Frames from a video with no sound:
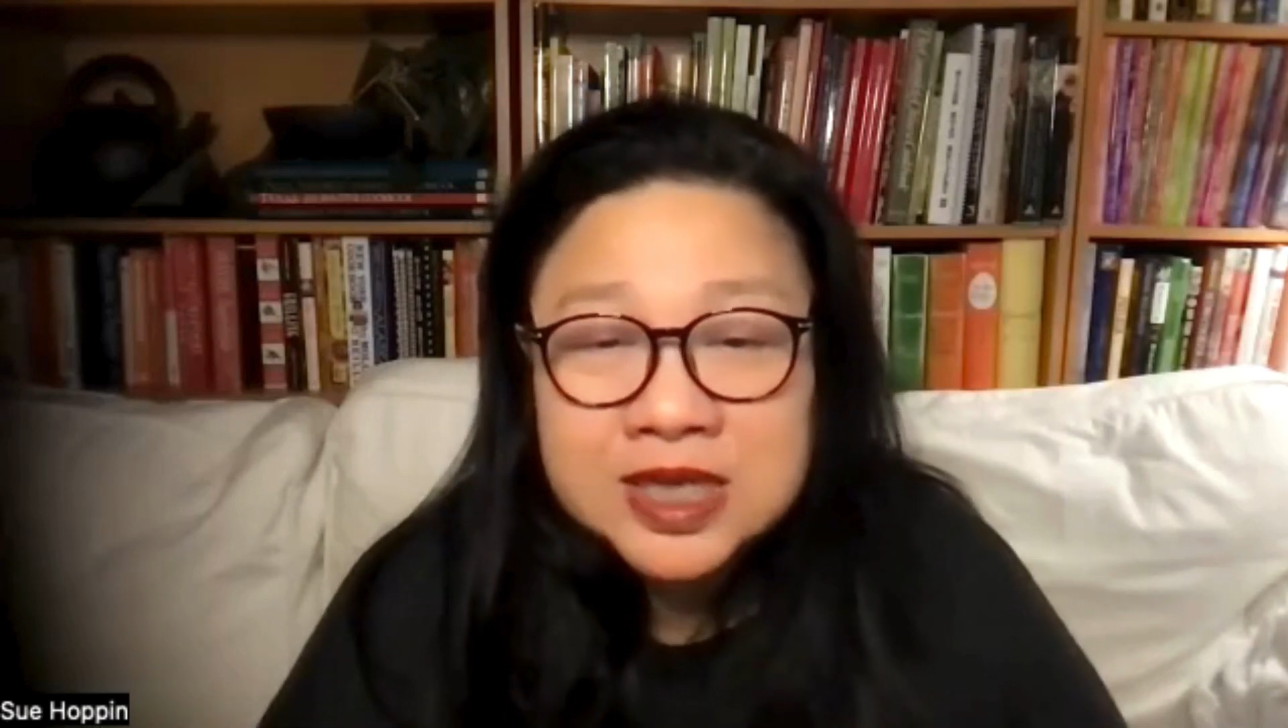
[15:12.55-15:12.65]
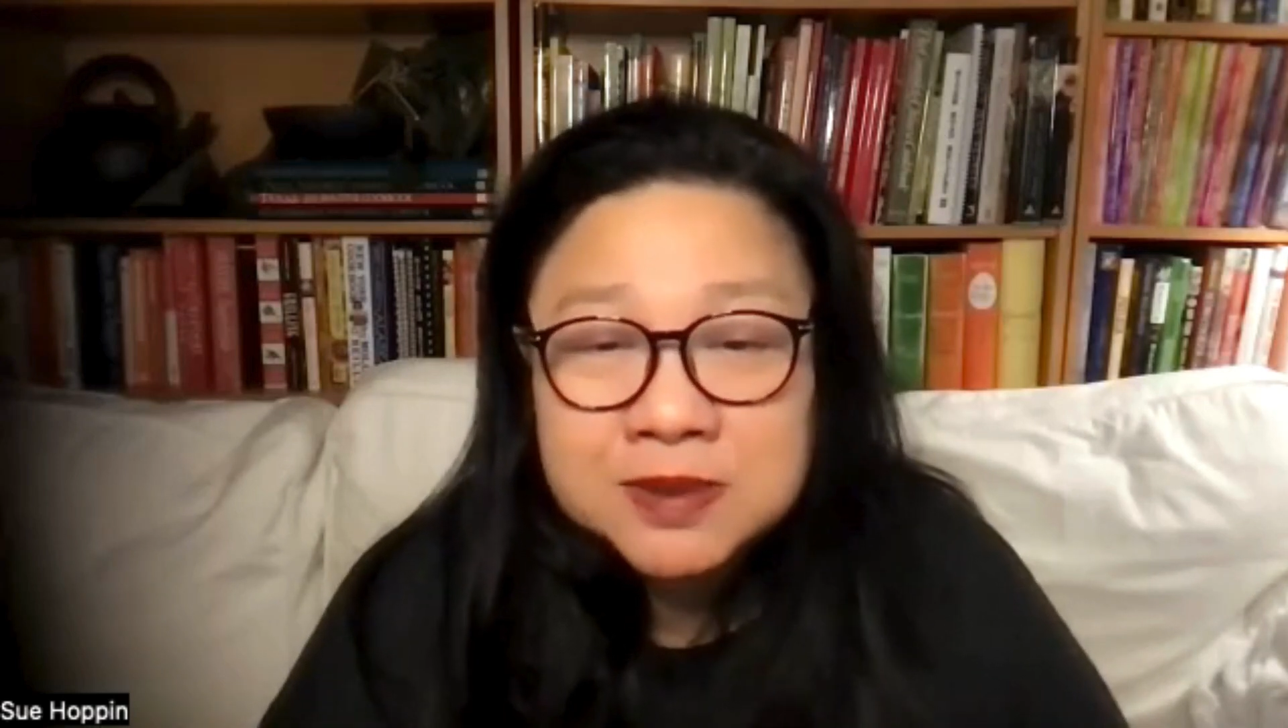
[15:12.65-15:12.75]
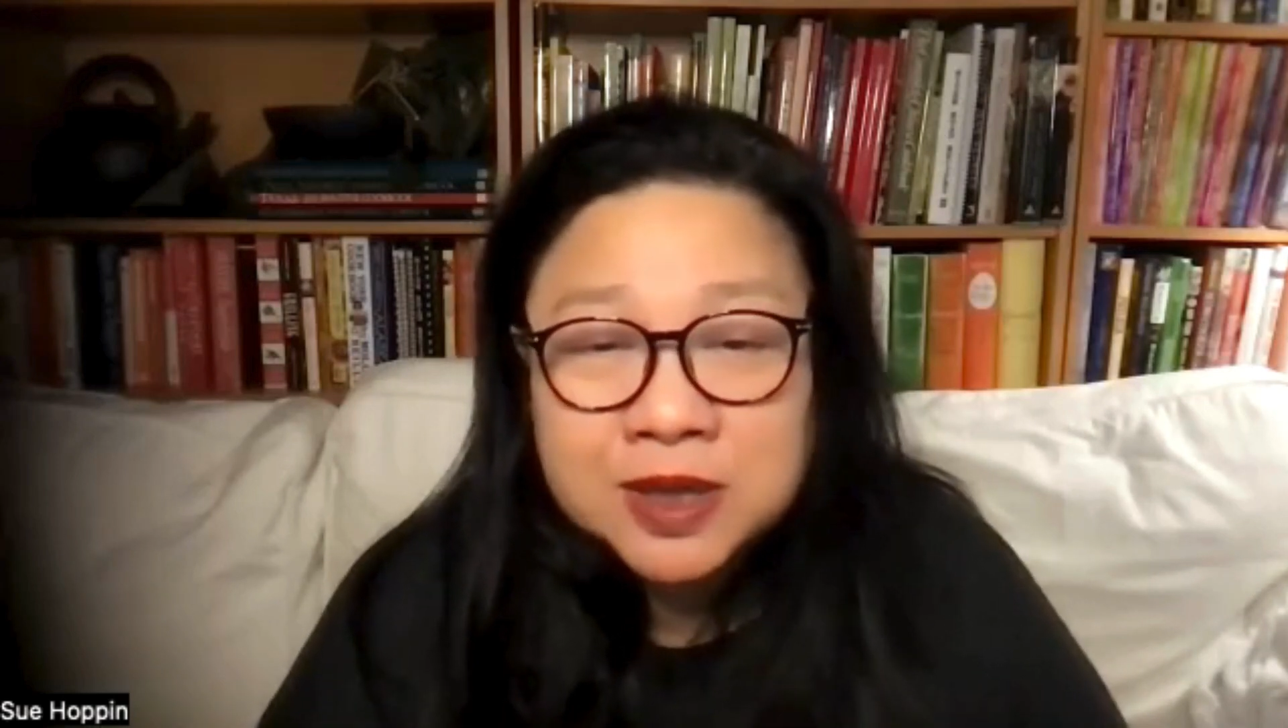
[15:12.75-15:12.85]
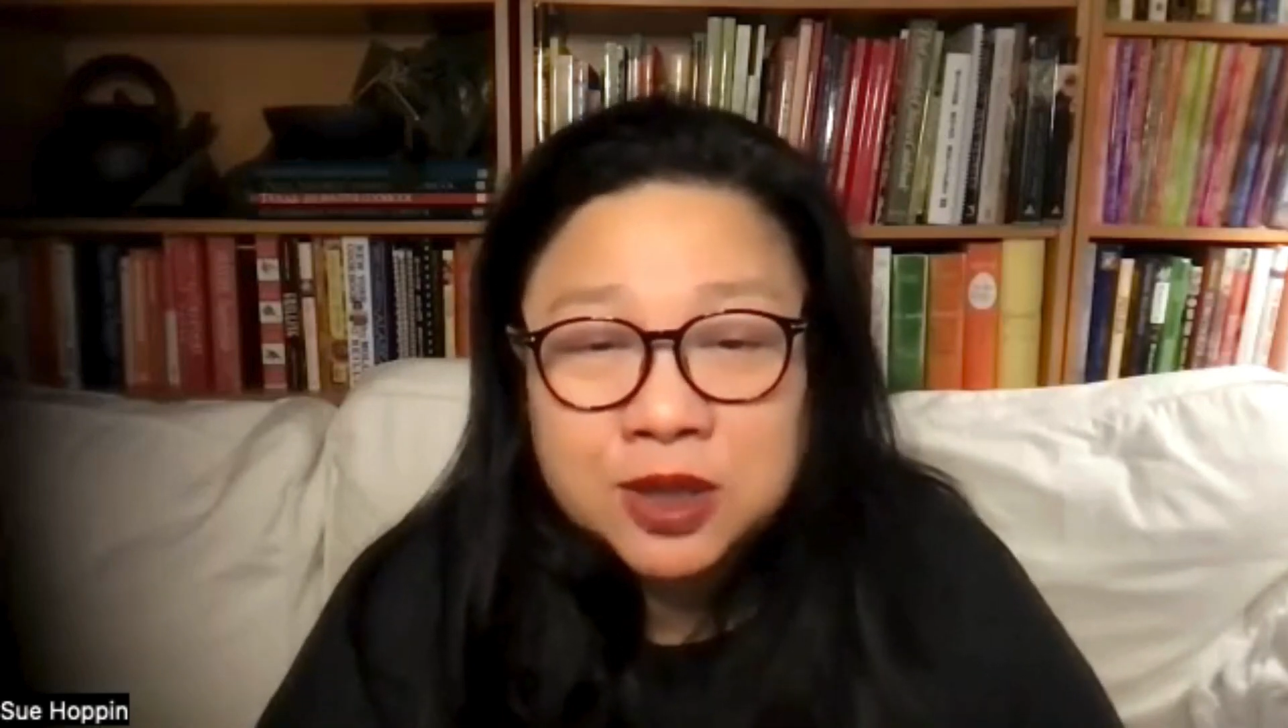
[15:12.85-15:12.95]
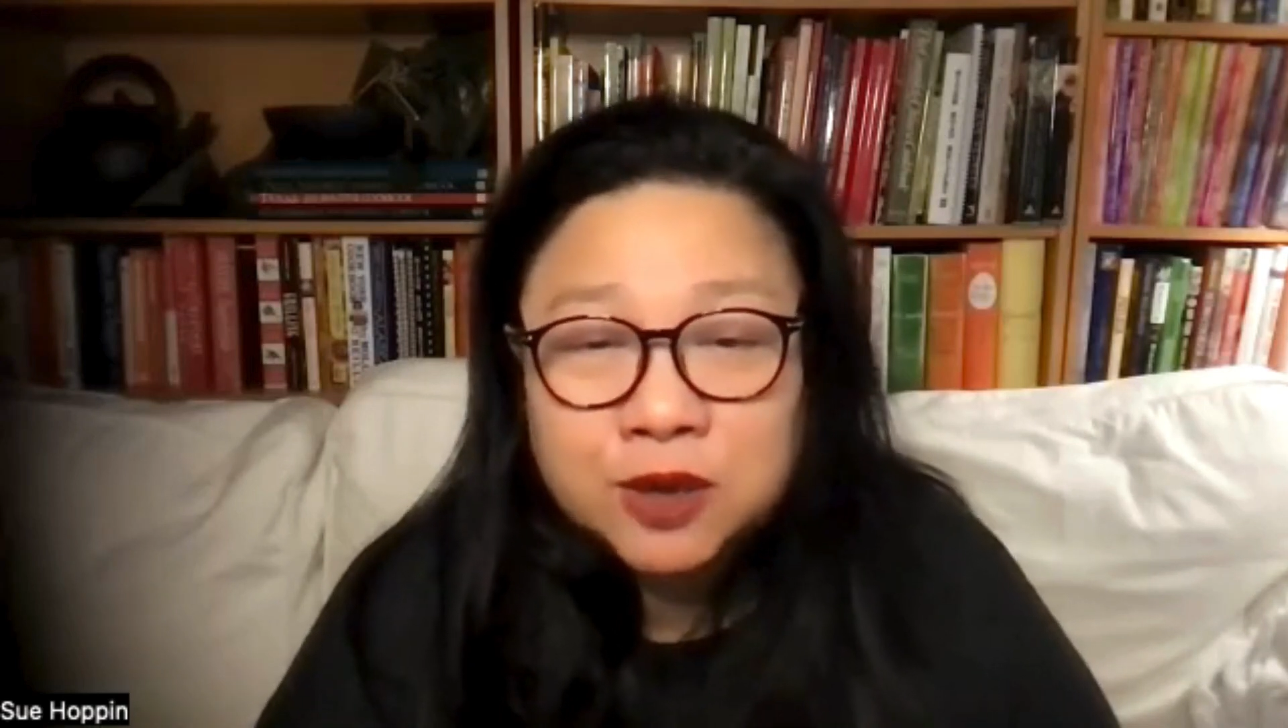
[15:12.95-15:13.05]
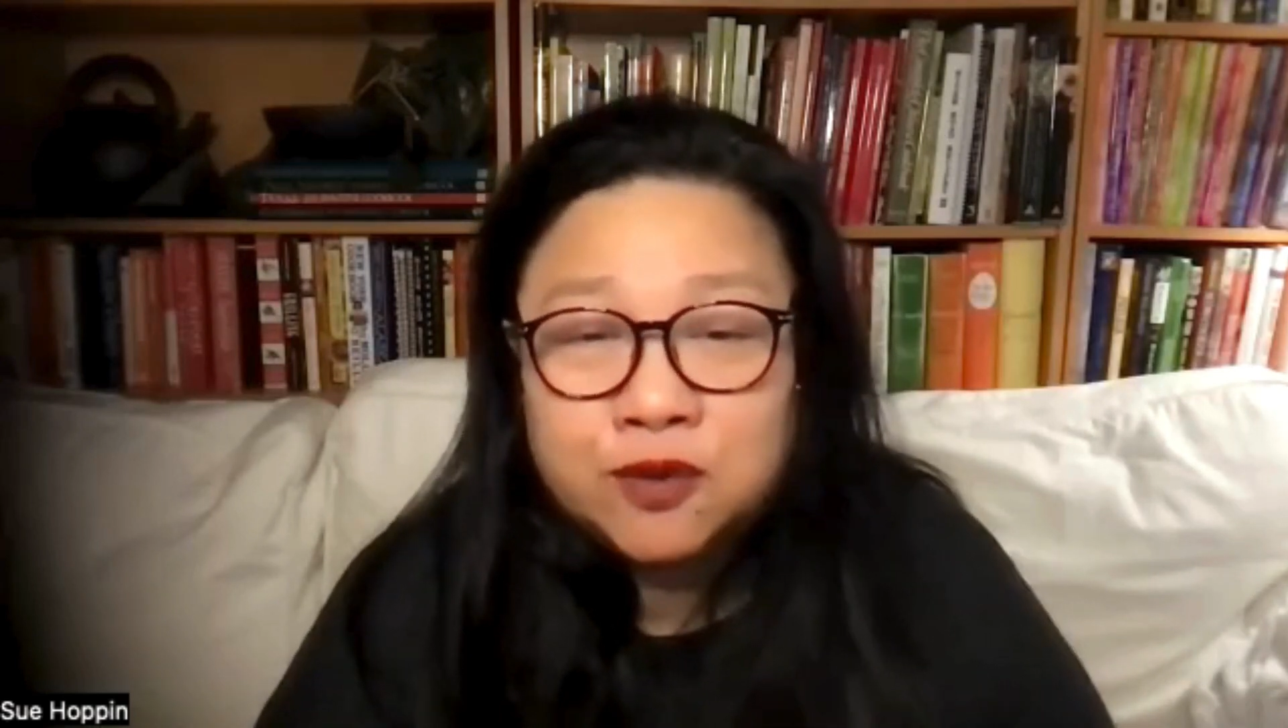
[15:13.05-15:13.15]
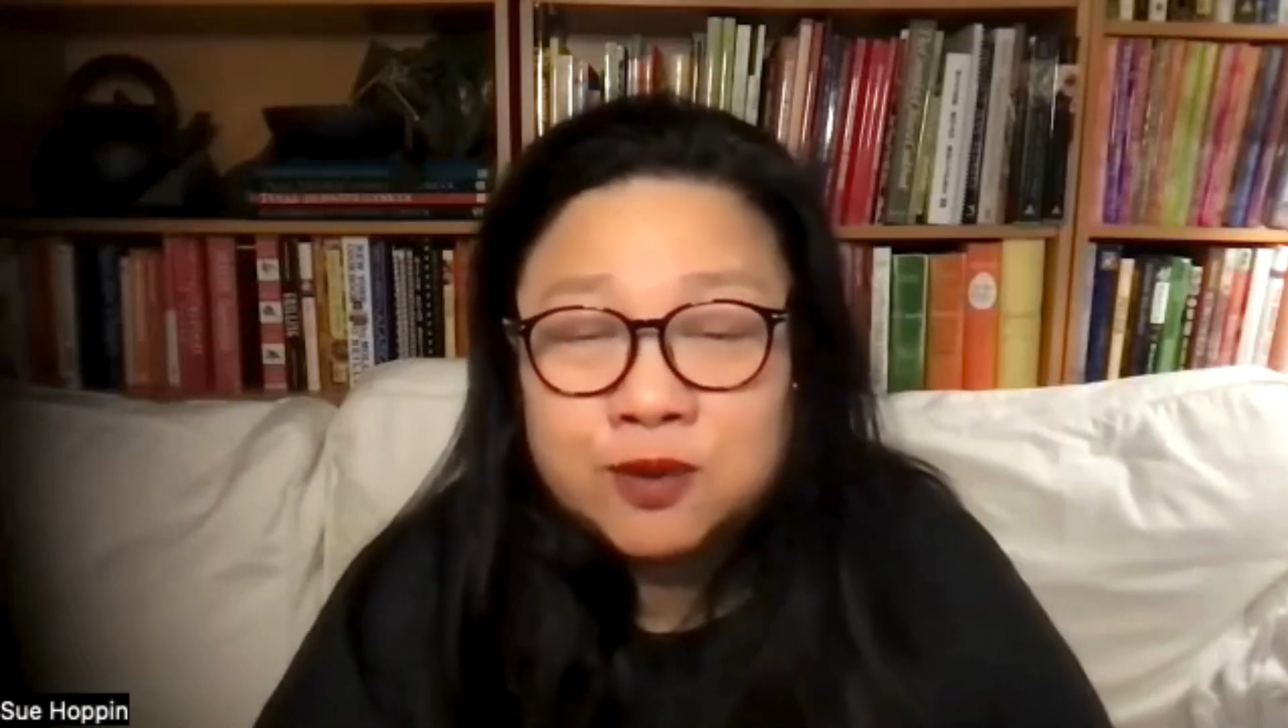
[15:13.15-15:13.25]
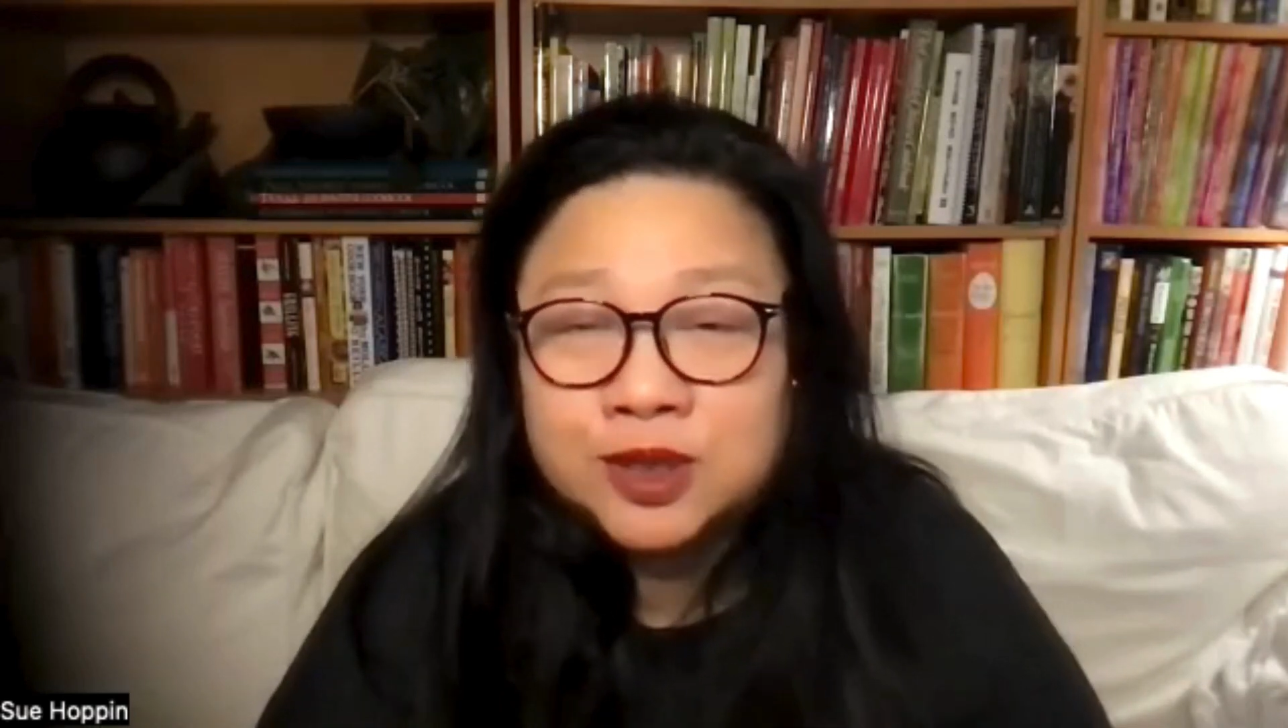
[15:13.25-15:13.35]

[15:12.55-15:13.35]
tips out there for